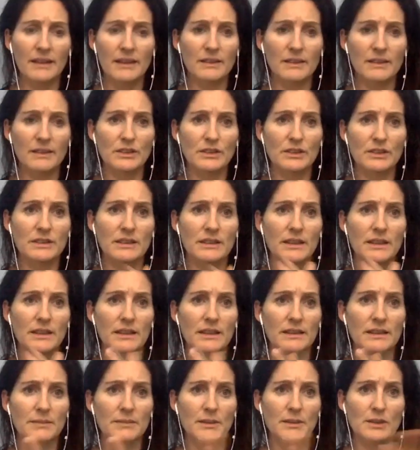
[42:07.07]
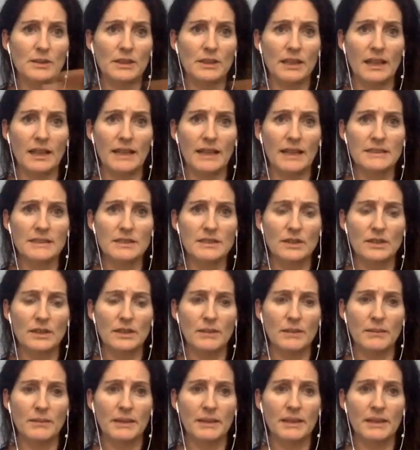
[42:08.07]
just the especially the last
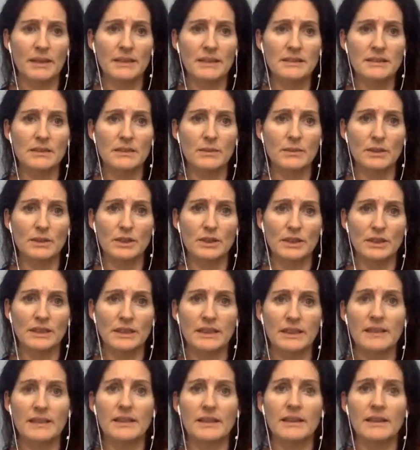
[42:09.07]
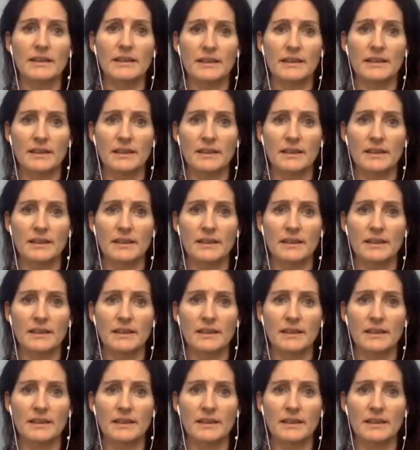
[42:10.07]
30 minutes when she did the